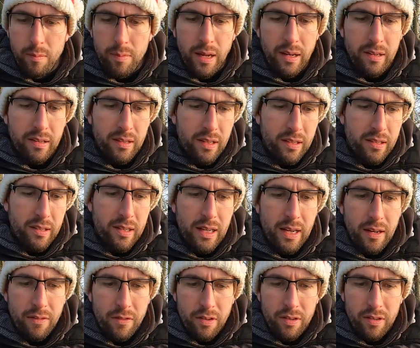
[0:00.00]
plastic
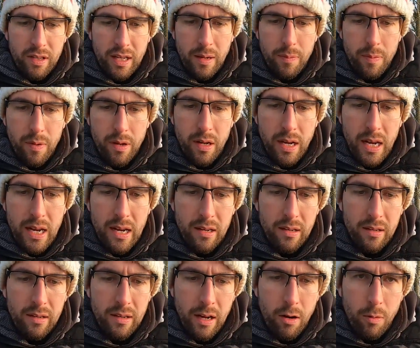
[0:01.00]
sleeve just to keep it neat,
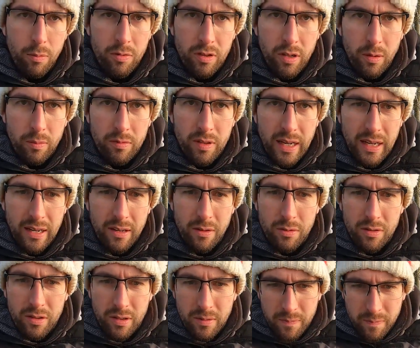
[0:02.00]
help stop
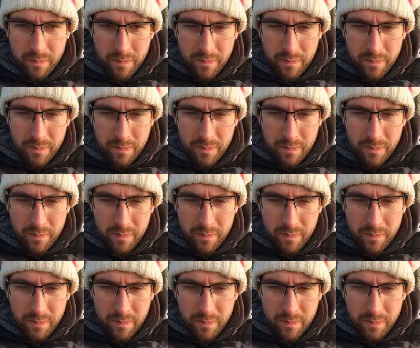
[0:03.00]
tangles.